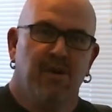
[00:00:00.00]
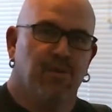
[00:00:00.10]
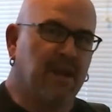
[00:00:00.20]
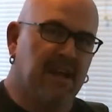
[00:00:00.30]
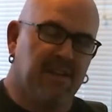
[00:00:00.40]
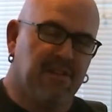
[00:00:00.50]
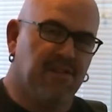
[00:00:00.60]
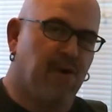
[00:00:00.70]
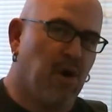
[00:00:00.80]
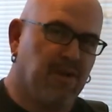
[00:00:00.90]
We're getting into the
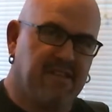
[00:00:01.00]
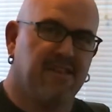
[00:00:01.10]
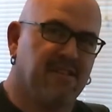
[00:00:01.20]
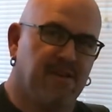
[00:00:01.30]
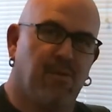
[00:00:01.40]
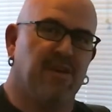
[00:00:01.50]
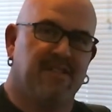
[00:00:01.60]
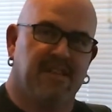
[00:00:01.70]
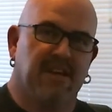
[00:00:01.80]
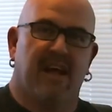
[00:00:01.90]
fall season where you
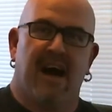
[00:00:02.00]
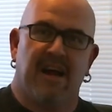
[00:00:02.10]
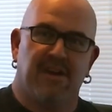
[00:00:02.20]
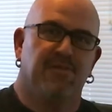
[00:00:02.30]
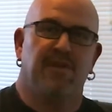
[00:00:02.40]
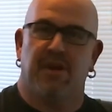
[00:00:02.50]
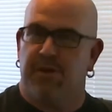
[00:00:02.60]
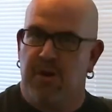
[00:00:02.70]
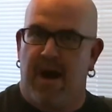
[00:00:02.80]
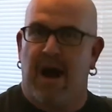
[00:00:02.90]
see a lot of,
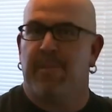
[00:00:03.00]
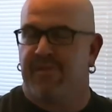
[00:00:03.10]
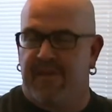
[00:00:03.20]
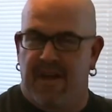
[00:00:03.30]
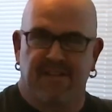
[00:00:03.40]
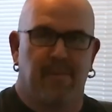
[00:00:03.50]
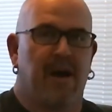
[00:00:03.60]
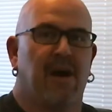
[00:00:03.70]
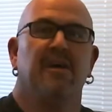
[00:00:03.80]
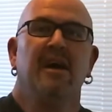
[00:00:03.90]
new albums and things come
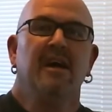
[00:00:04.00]
out.